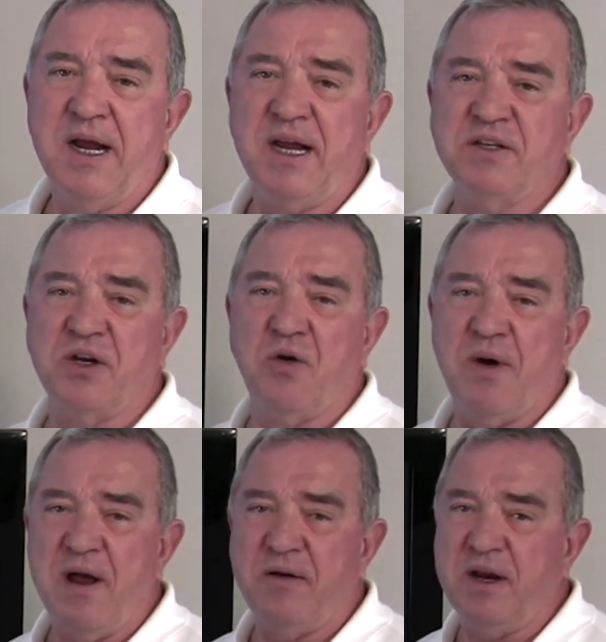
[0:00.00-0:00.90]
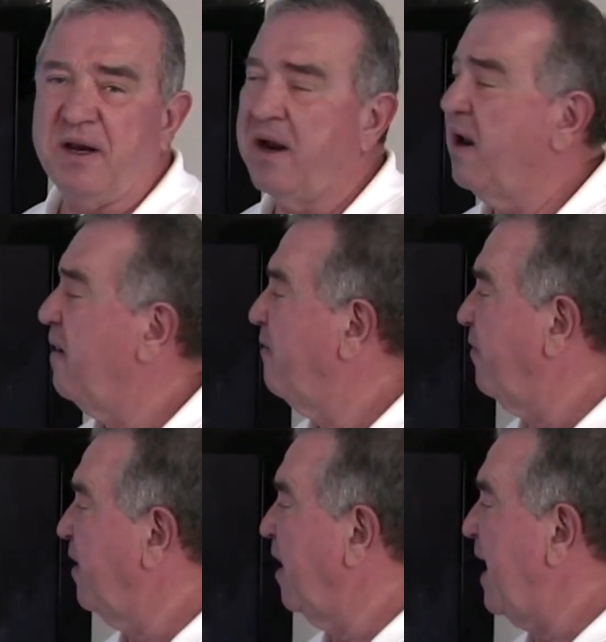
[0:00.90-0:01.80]
is the grounding
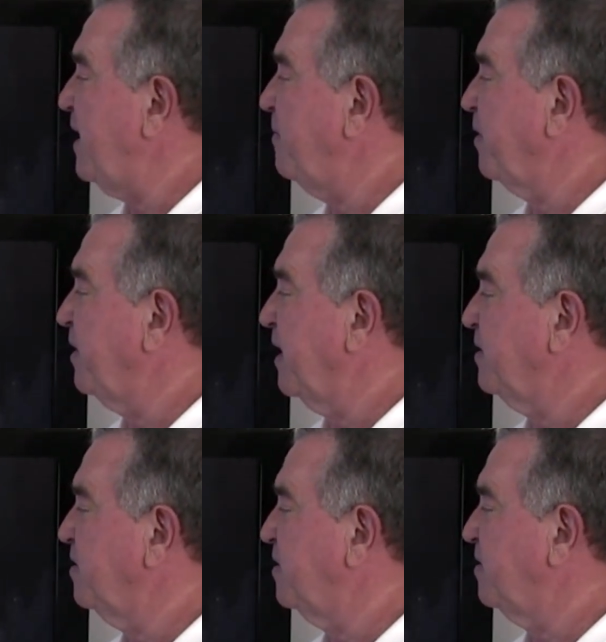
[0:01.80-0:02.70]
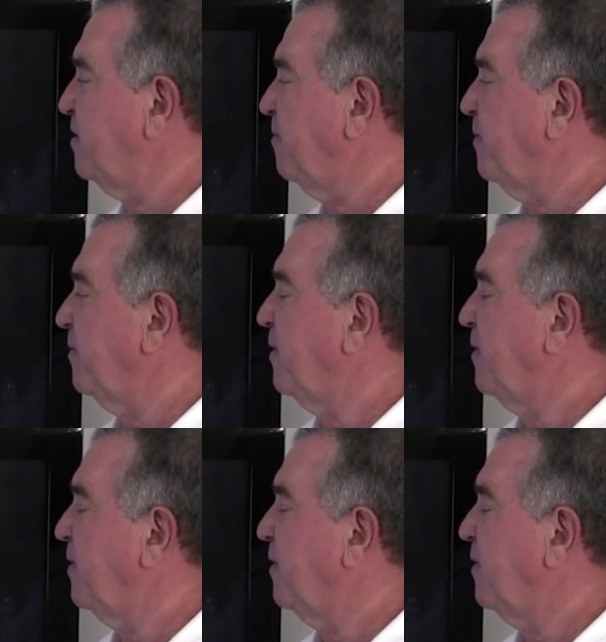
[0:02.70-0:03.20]
for the lightning protection system.